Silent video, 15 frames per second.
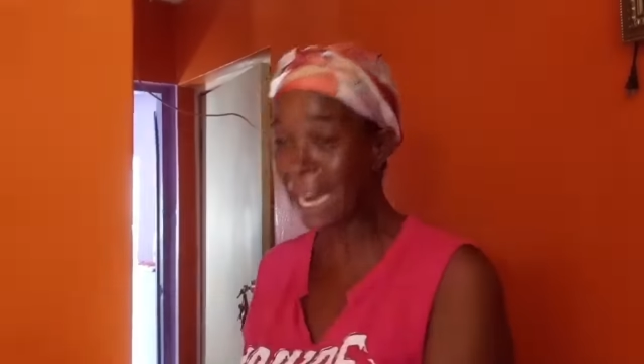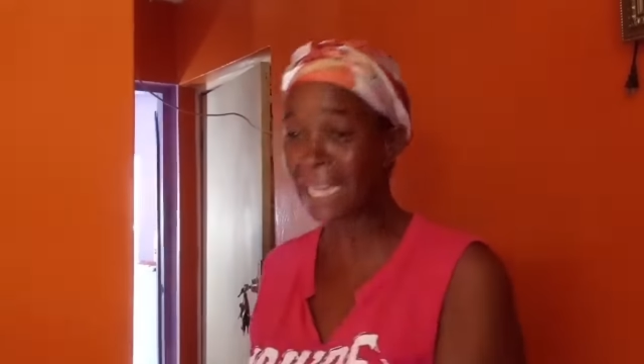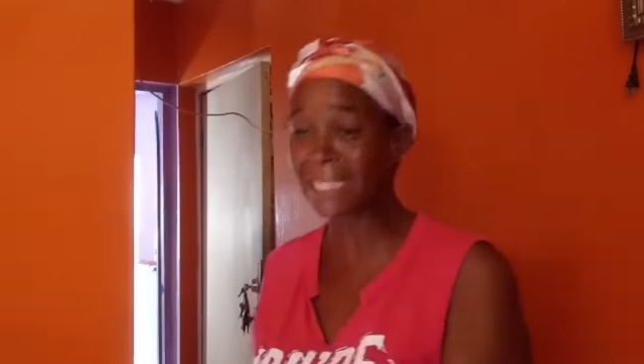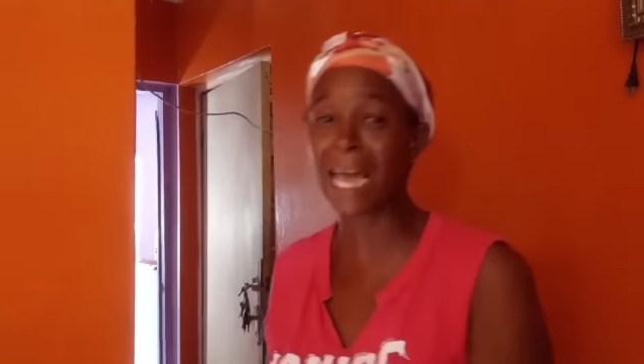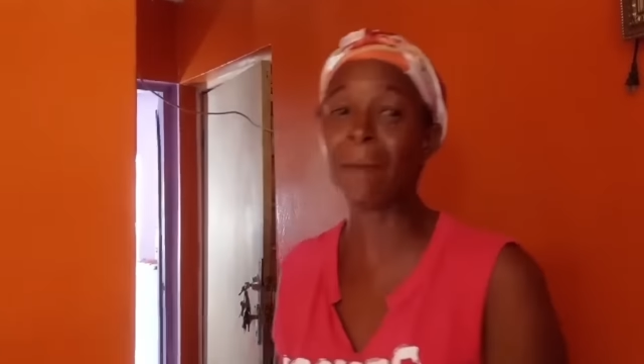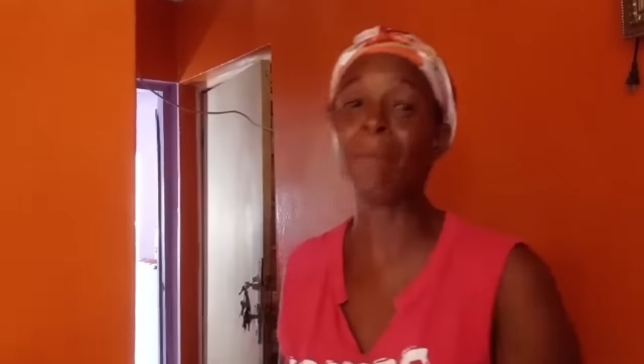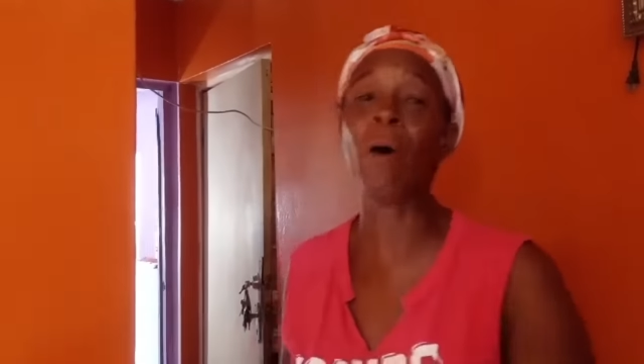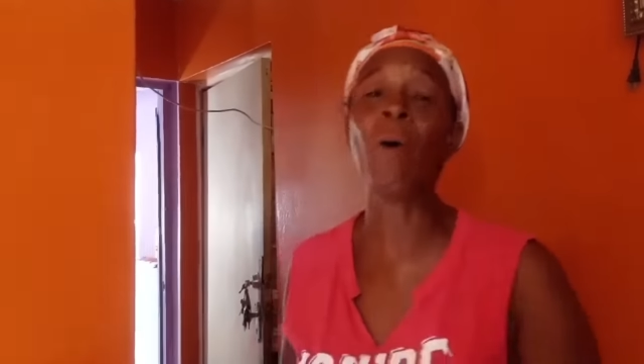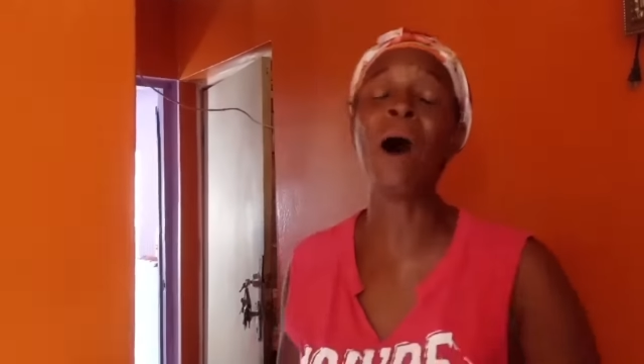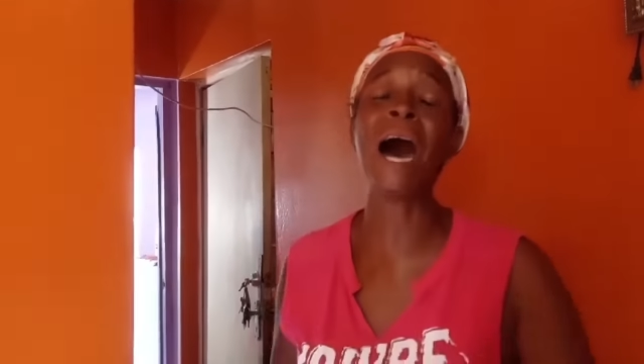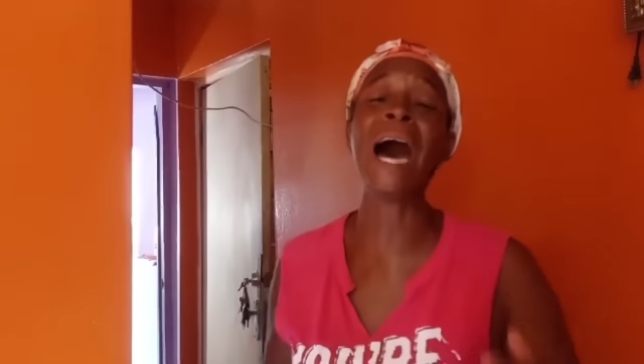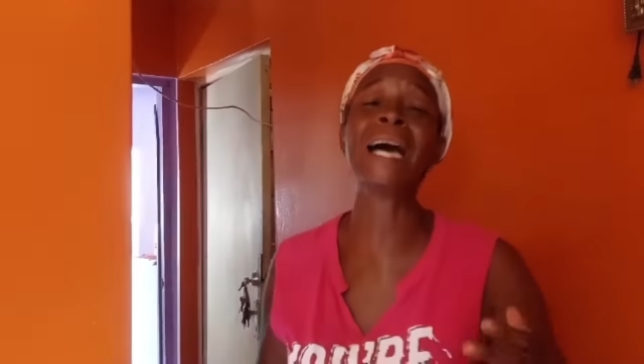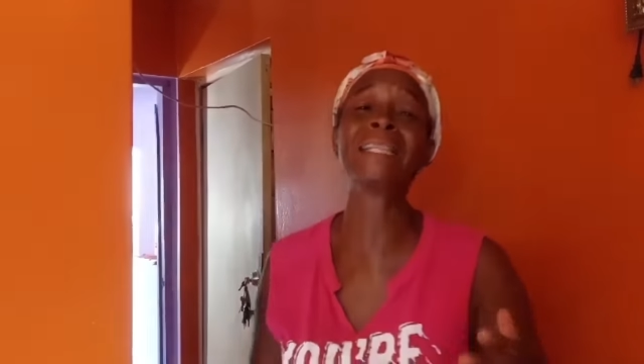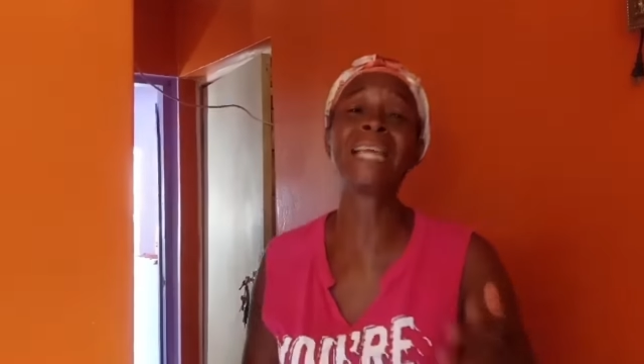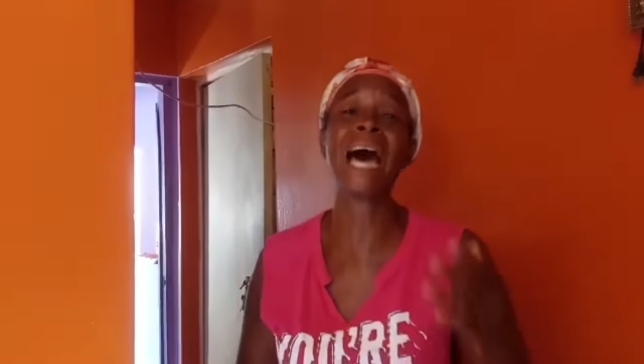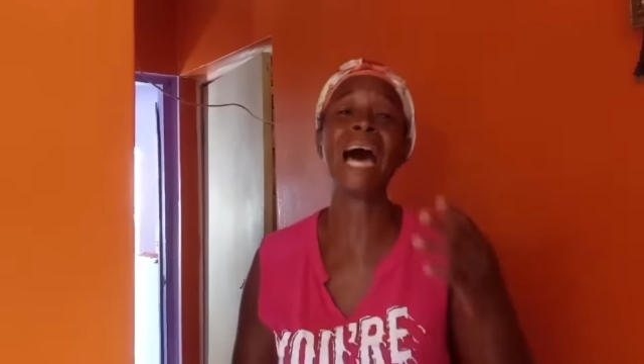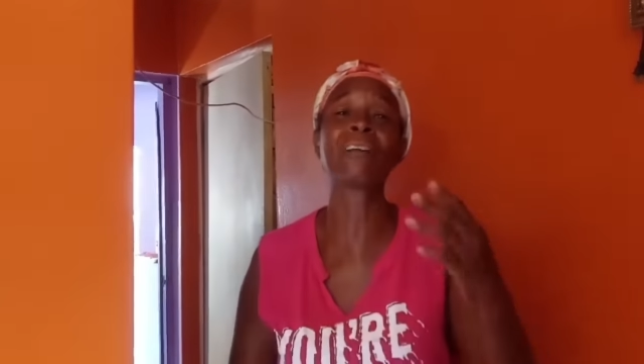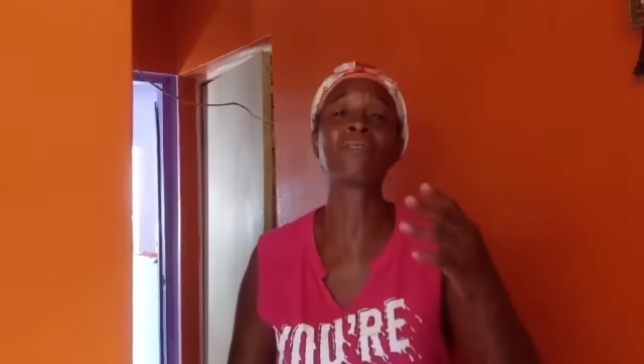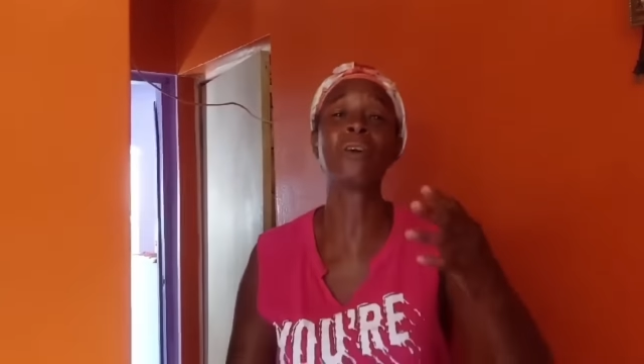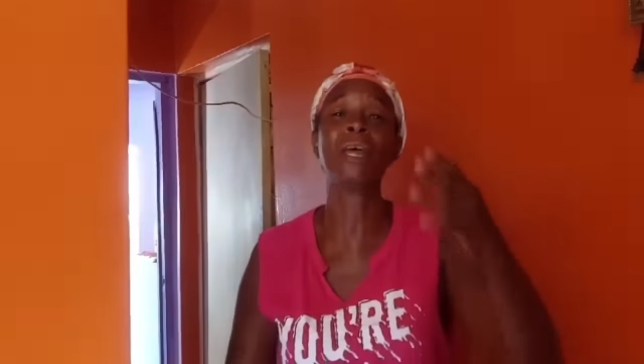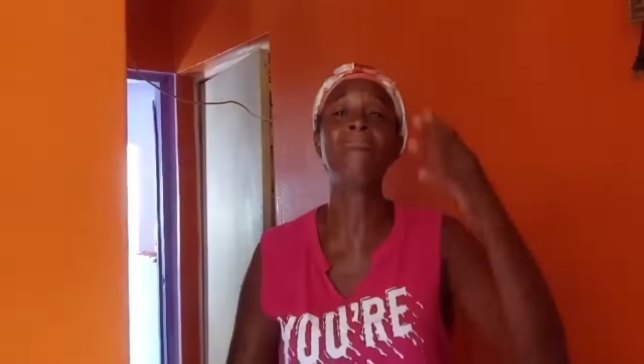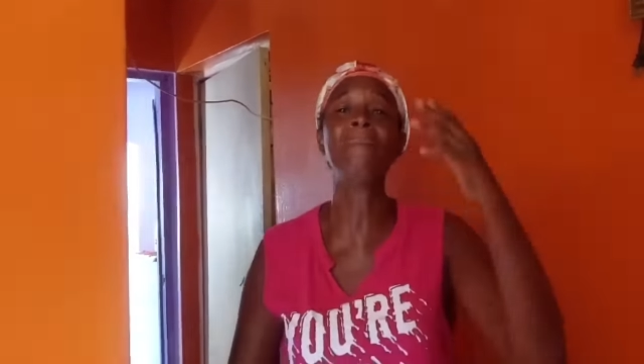that's what I want to talk
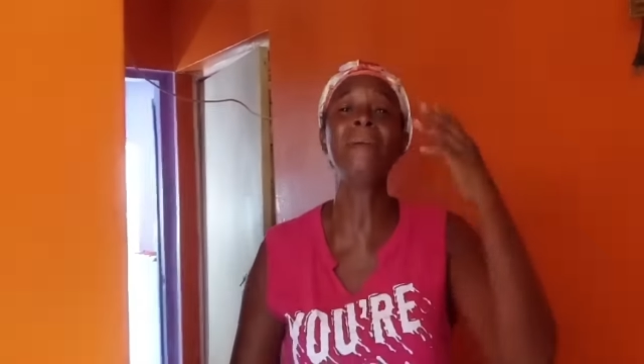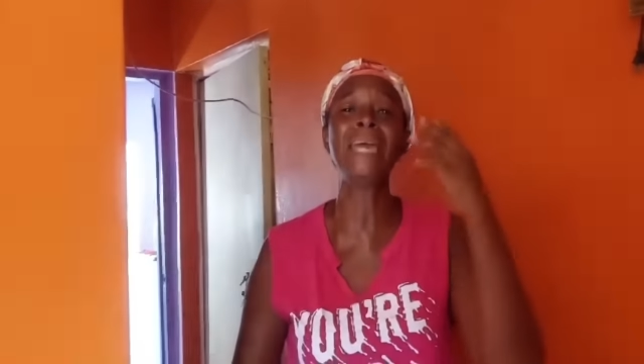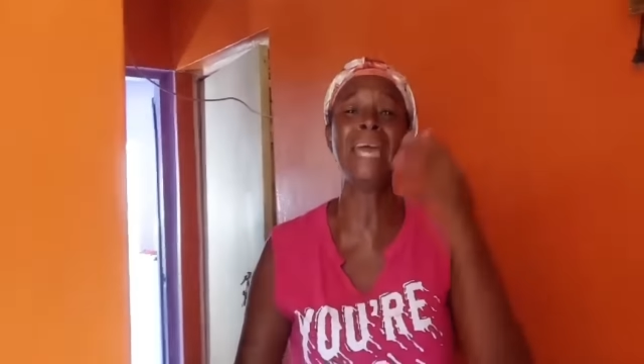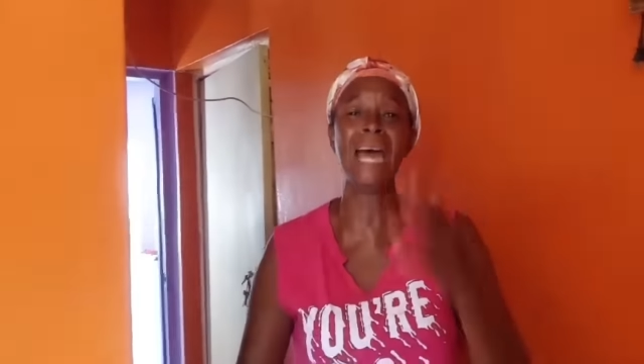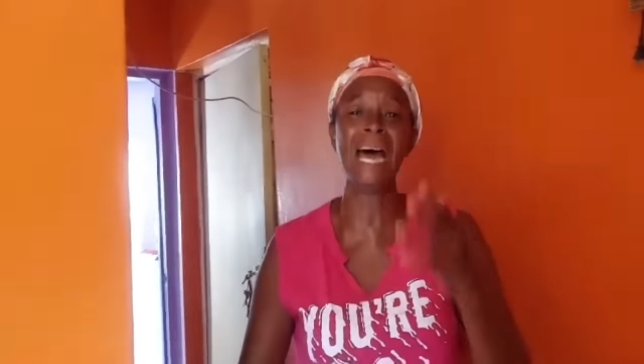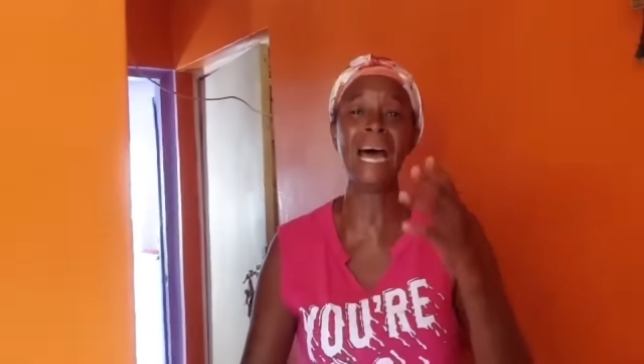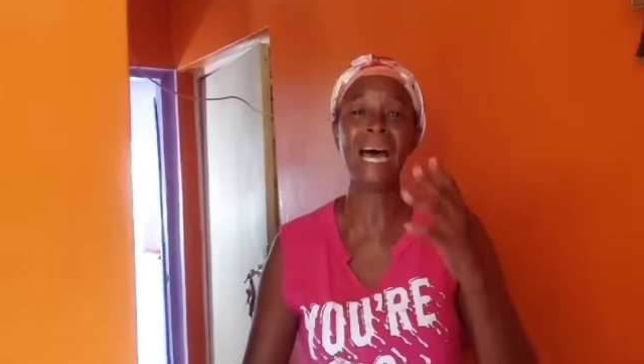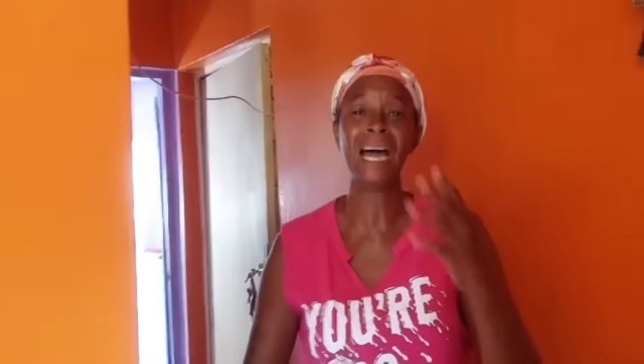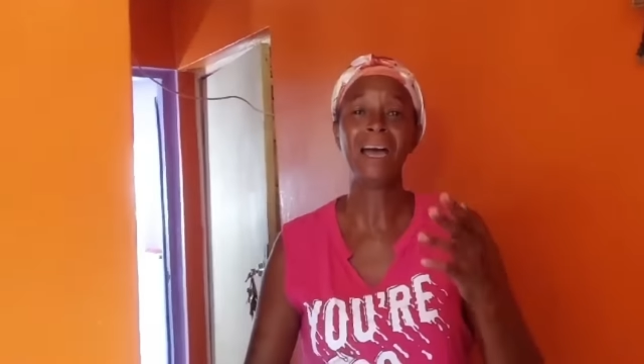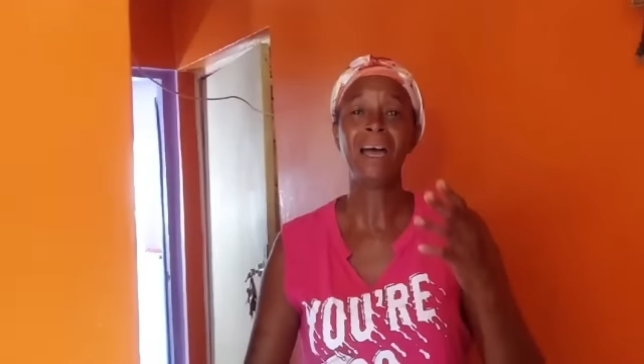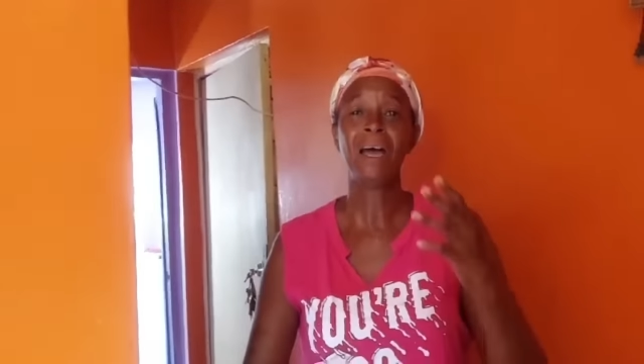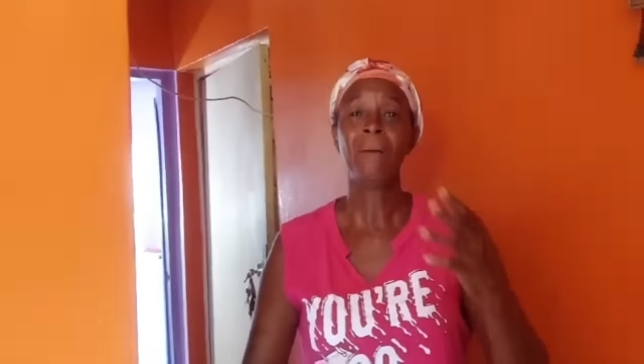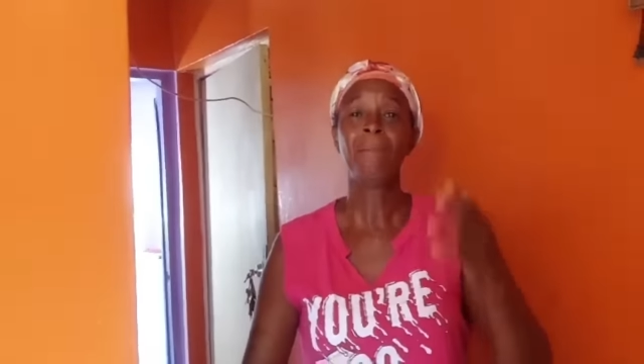to the mayor.